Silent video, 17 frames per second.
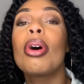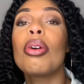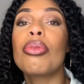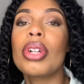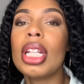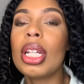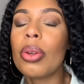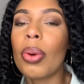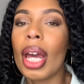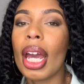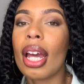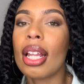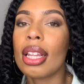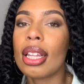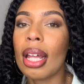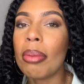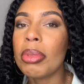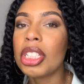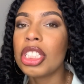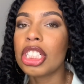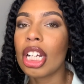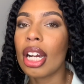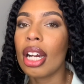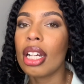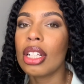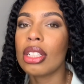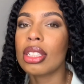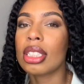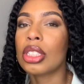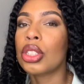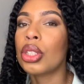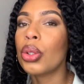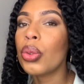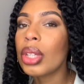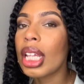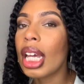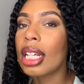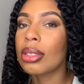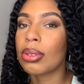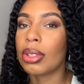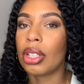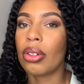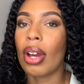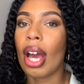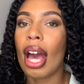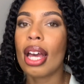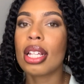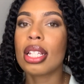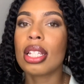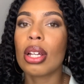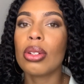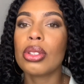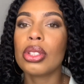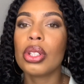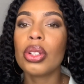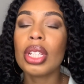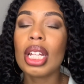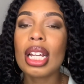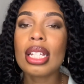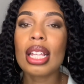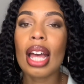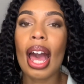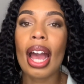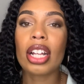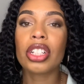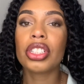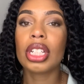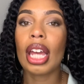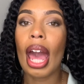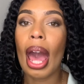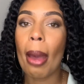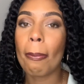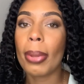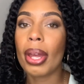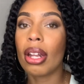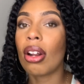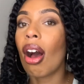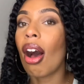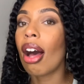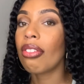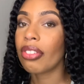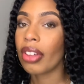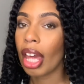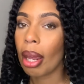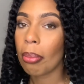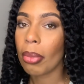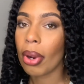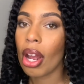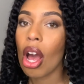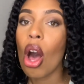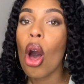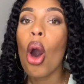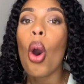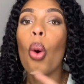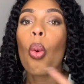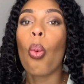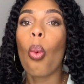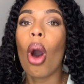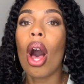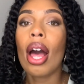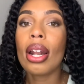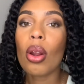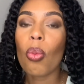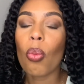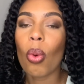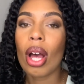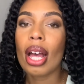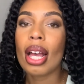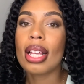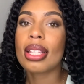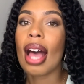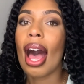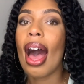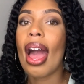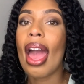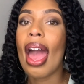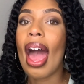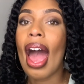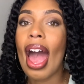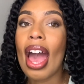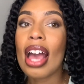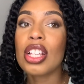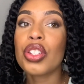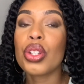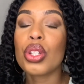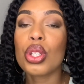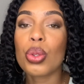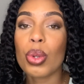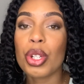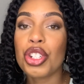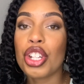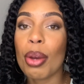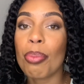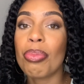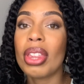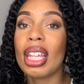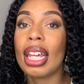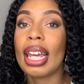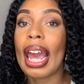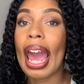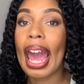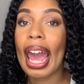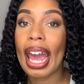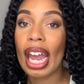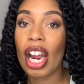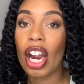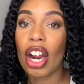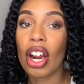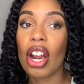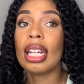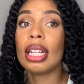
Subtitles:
really quick, let me share 2 things with you guys. So 2 things that actually happened off camera. One was I had to switch up the hair. In the